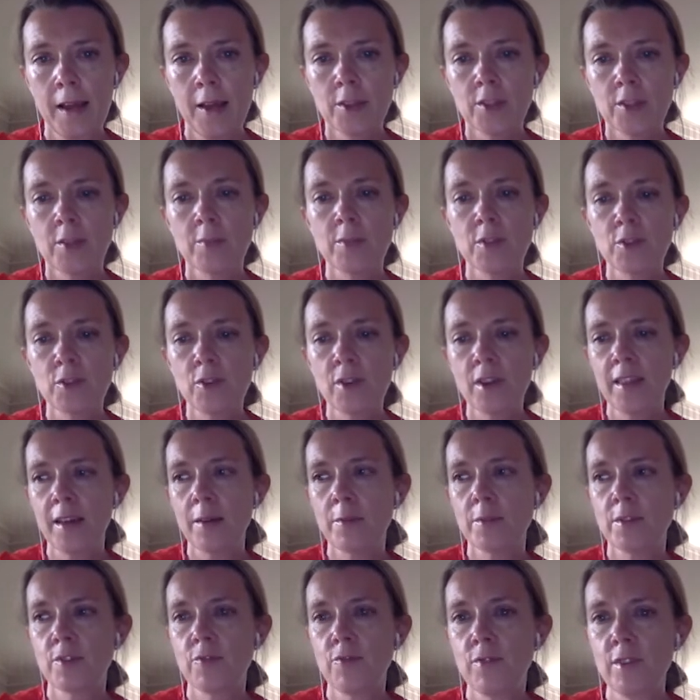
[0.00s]
So I'm sorry that
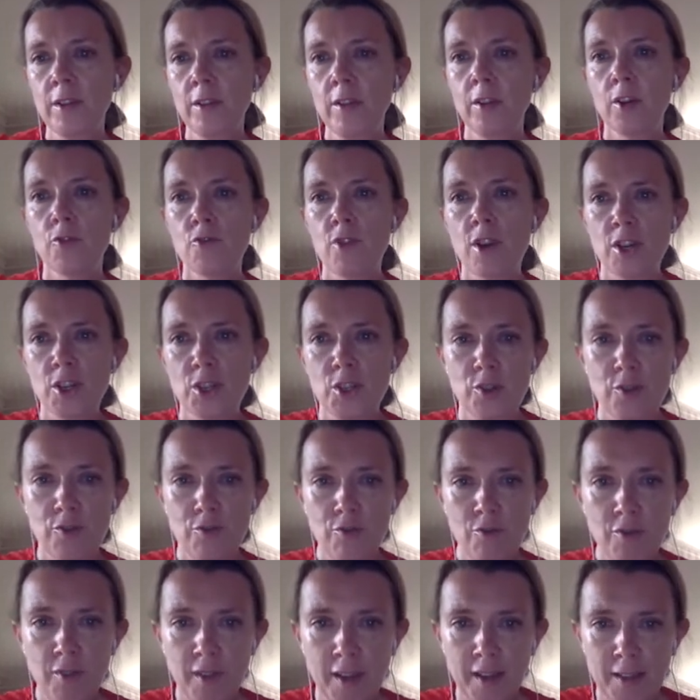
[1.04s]
was a real rush
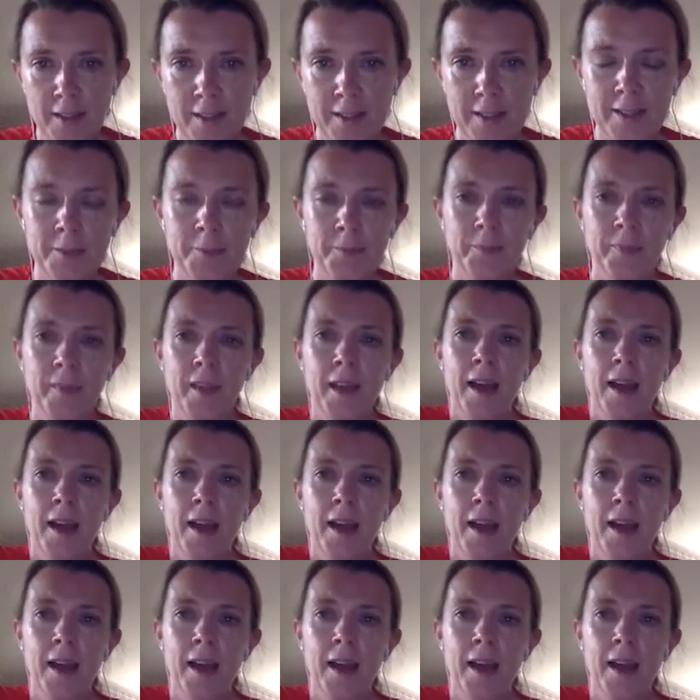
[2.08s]
through this.